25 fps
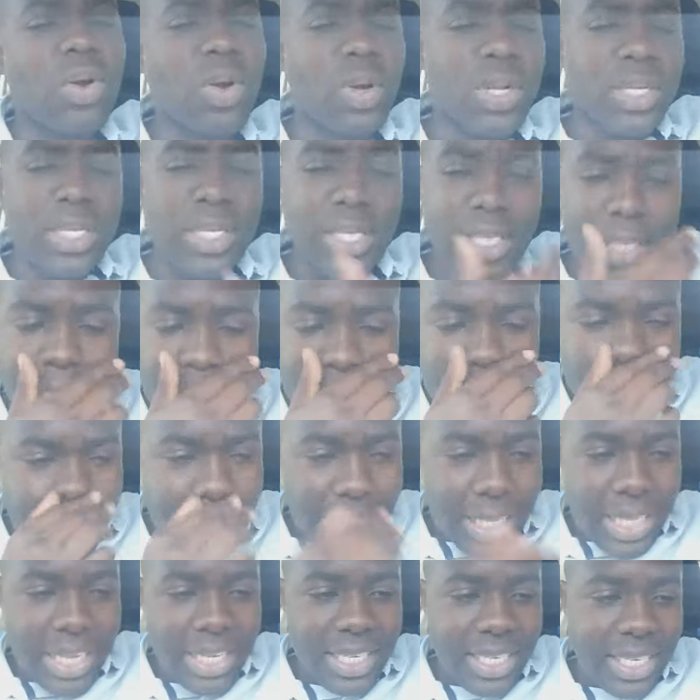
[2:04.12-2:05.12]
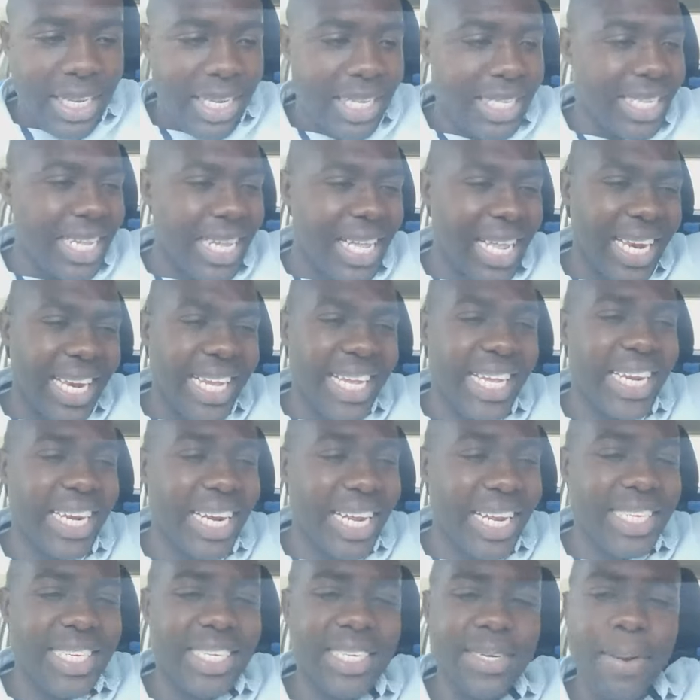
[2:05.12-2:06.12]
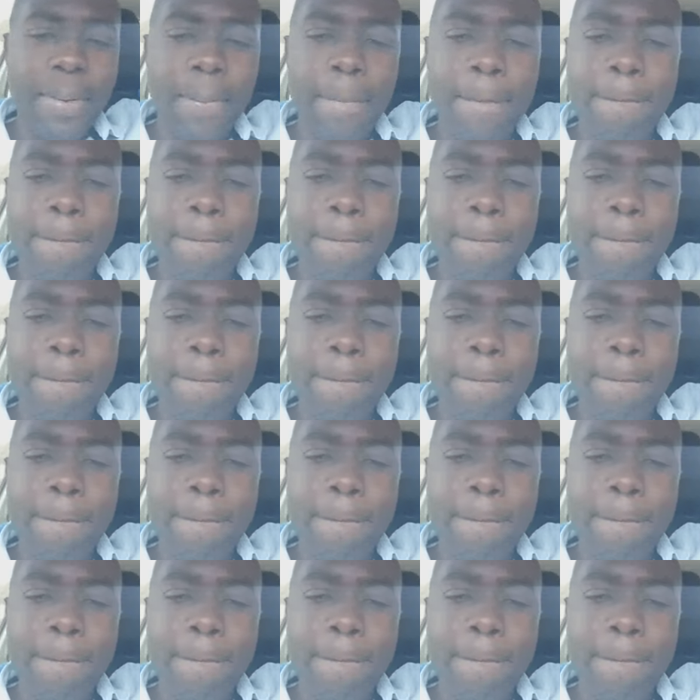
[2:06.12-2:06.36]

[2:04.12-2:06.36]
on this letter that they regret